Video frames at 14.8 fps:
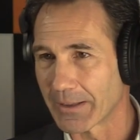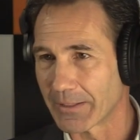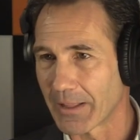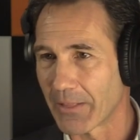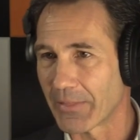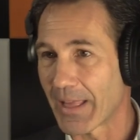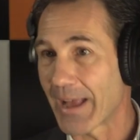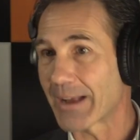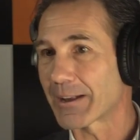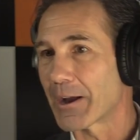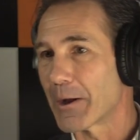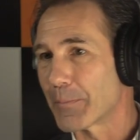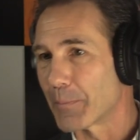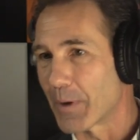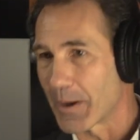And then that
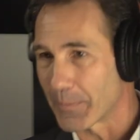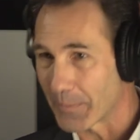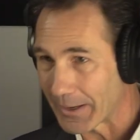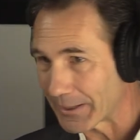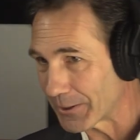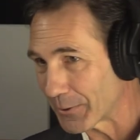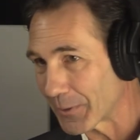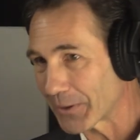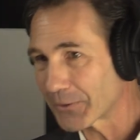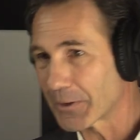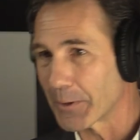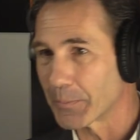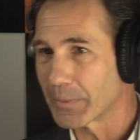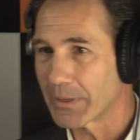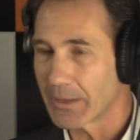got bought by a US
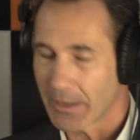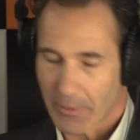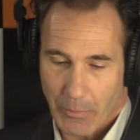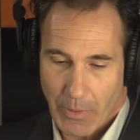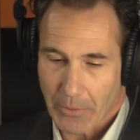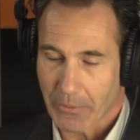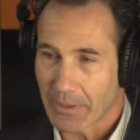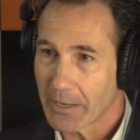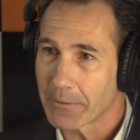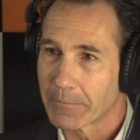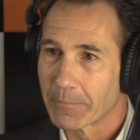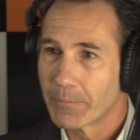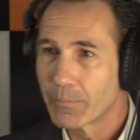company and we were done.